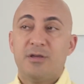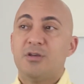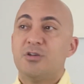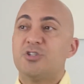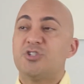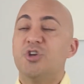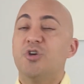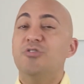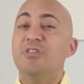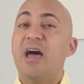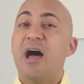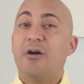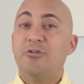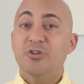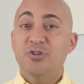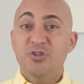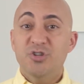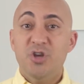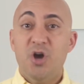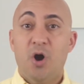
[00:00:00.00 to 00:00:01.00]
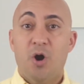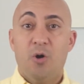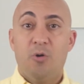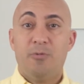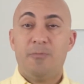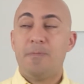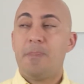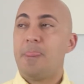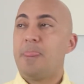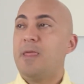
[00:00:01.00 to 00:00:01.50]
So now you
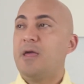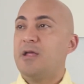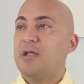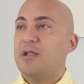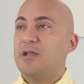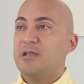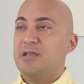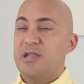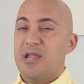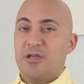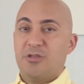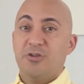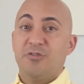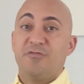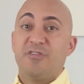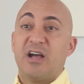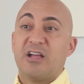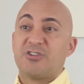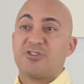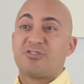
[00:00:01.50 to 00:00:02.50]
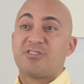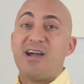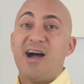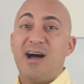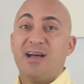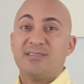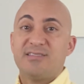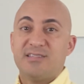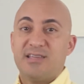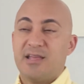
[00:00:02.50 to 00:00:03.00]
know. Now you've got your
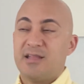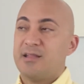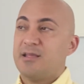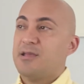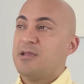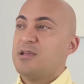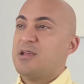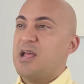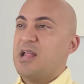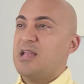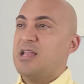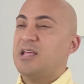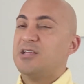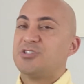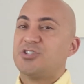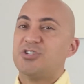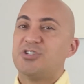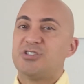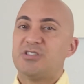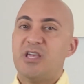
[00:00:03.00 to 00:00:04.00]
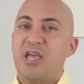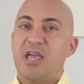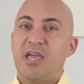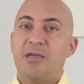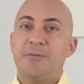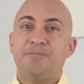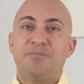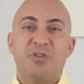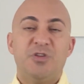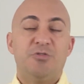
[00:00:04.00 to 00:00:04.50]
content. And let's just
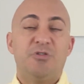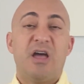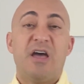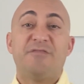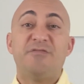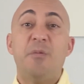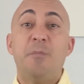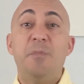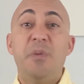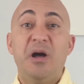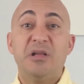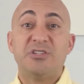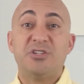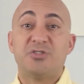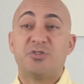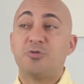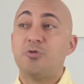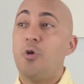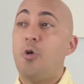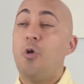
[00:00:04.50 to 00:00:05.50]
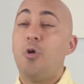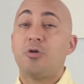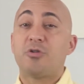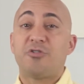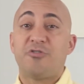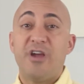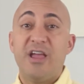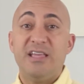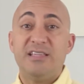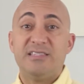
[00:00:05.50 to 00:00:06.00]
say you don't have the budget to go all
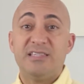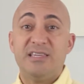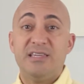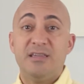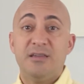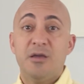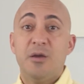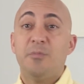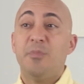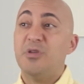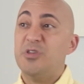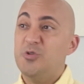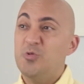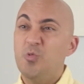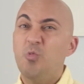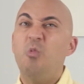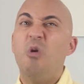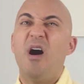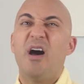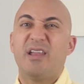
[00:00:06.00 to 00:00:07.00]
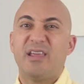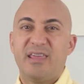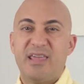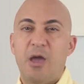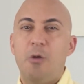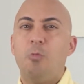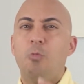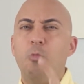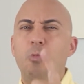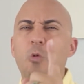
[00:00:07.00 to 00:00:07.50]
crazy, but you want to
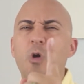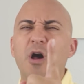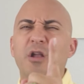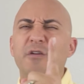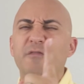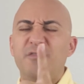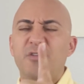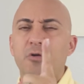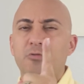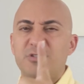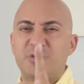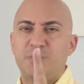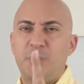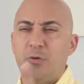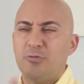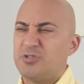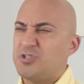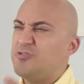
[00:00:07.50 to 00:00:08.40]
get one of those posts.